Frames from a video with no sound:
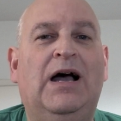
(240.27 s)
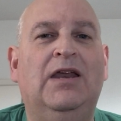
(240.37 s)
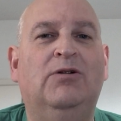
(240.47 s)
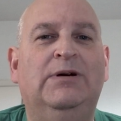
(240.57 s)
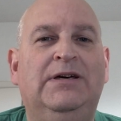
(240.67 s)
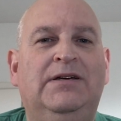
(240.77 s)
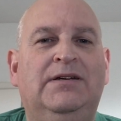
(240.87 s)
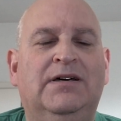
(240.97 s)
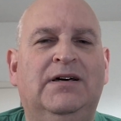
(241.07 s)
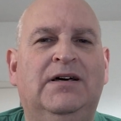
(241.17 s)

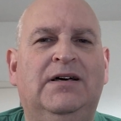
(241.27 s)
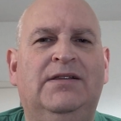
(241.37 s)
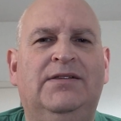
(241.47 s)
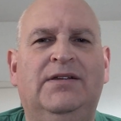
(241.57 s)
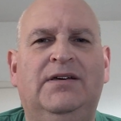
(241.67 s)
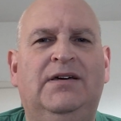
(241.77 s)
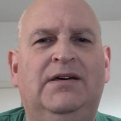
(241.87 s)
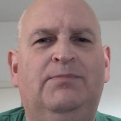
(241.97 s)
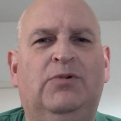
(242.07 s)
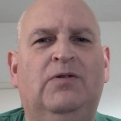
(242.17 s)
Halloween and
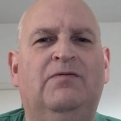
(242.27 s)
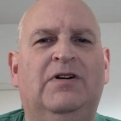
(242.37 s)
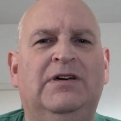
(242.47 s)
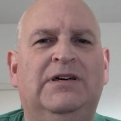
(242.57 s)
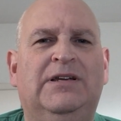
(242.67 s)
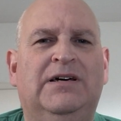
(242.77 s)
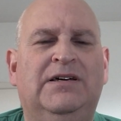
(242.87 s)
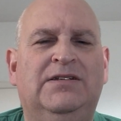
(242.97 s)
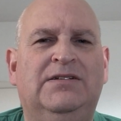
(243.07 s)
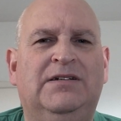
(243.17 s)
then Bonfire
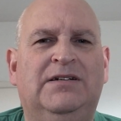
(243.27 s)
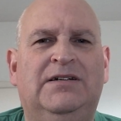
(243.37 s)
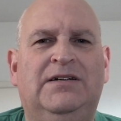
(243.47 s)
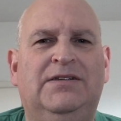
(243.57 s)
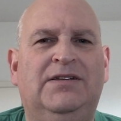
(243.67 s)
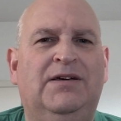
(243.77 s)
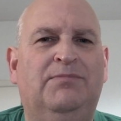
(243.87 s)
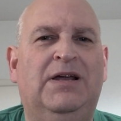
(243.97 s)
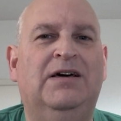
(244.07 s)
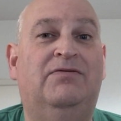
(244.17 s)
Night and then
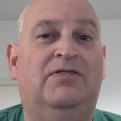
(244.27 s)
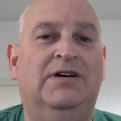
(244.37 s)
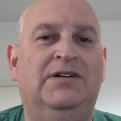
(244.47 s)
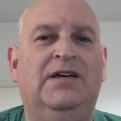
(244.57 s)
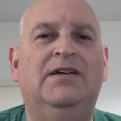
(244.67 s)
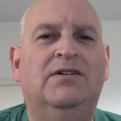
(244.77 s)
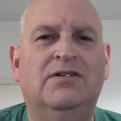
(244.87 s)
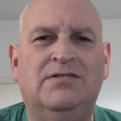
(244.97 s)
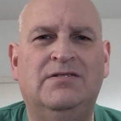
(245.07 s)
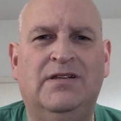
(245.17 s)
Black Friday,
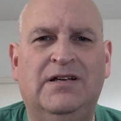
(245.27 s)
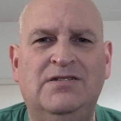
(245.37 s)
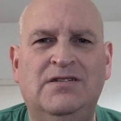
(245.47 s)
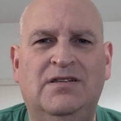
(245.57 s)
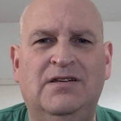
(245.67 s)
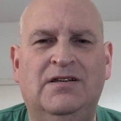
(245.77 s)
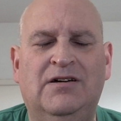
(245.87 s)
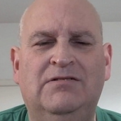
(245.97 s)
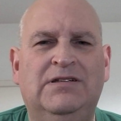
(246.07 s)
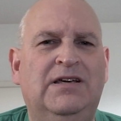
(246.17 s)
because that's a thing
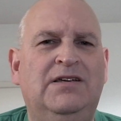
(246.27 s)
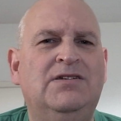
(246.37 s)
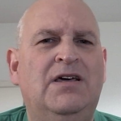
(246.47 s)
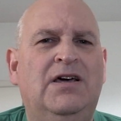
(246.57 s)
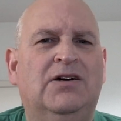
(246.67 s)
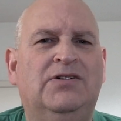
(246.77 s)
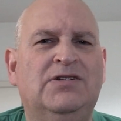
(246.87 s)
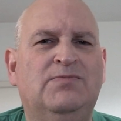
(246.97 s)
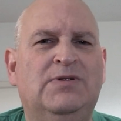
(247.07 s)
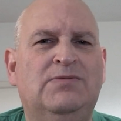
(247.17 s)
nowadays.
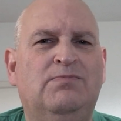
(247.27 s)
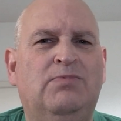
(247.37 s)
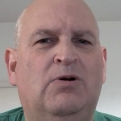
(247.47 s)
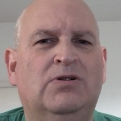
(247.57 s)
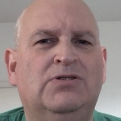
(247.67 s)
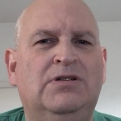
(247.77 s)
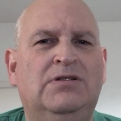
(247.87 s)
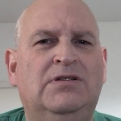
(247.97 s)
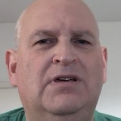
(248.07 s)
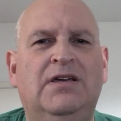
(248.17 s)
Christmas,
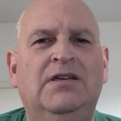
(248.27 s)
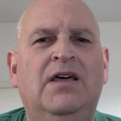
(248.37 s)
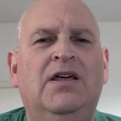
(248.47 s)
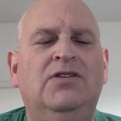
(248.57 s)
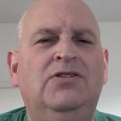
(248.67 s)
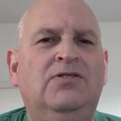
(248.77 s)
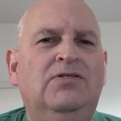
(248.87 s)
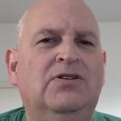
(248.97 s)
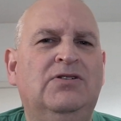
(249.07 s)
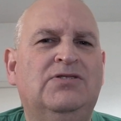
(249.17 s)
Boxing Day, New
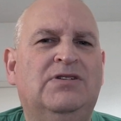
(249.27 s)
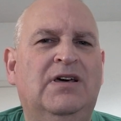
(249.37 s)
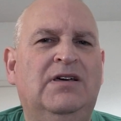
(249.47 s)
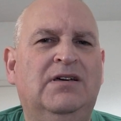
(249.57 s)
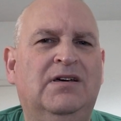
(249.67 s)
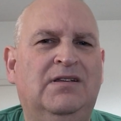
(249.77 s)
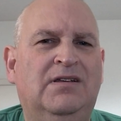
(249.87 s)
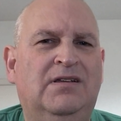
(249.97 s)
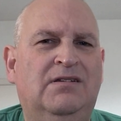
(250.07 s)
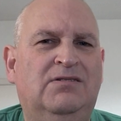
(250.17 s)
Year's Day, and
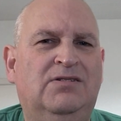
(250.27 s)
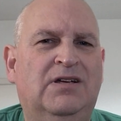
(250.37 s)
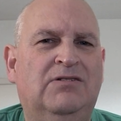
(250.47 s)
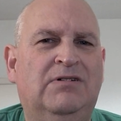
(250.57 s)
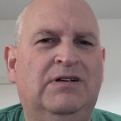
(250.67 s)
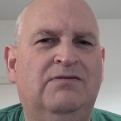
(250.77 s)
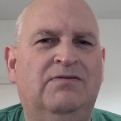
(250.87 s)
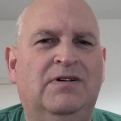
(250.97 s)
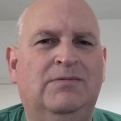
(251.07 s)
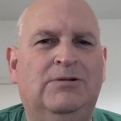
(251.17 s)
then January and
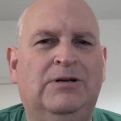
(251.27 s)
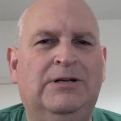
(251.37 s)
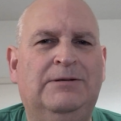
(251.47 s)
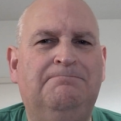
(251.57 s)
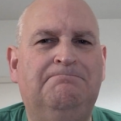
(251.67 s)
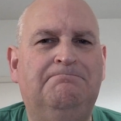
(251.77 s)
February.